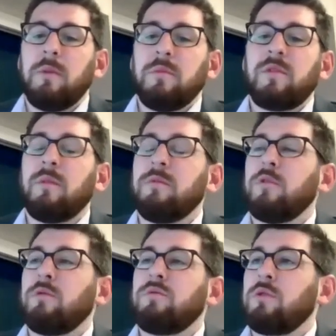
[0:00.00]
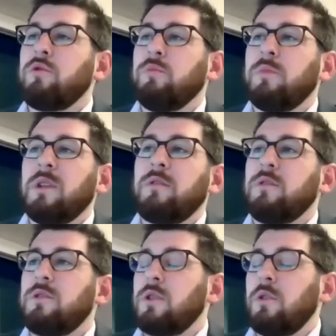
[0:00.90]
Some of those recruitments
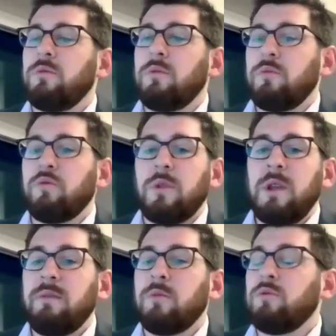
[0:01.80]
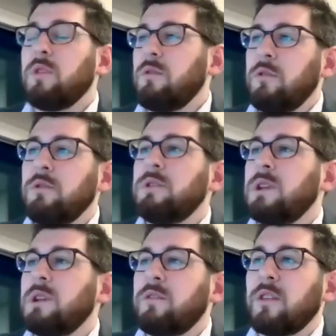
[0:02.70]
don't even result
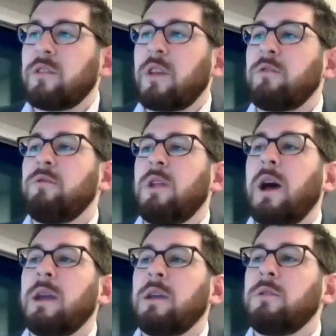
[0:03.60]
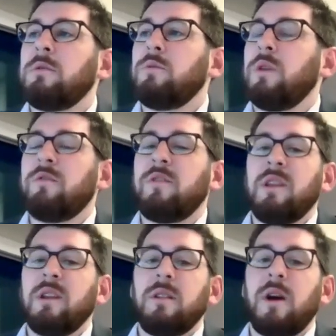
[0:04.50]
in a successful hire. We've
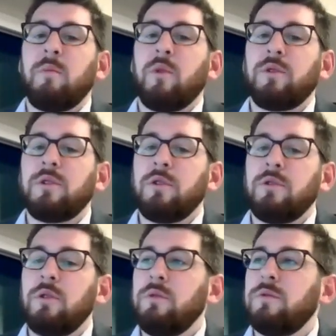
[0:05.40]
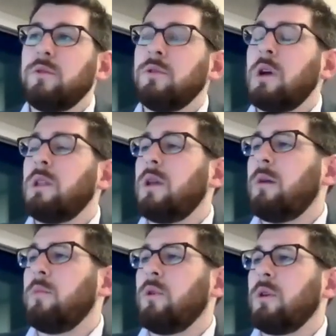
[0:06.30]
seen a lot more turnover, a lot
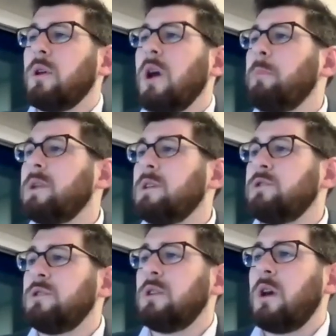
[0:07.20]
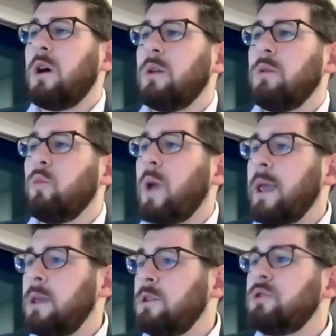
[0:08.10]
more competition on
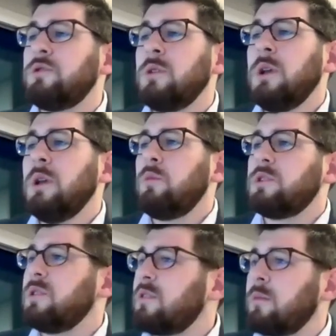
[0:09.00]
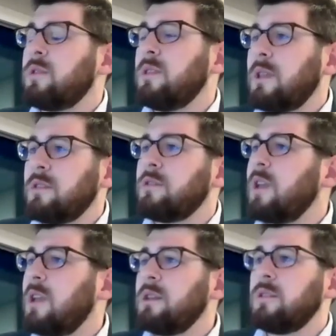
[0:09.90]
wage, which is something that the
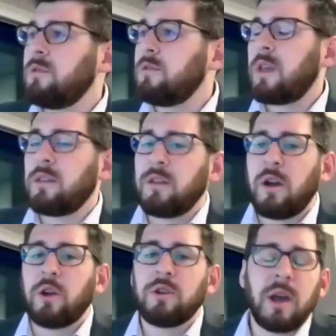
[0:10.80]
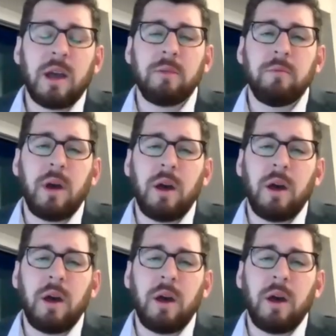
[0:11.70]
state has a hard time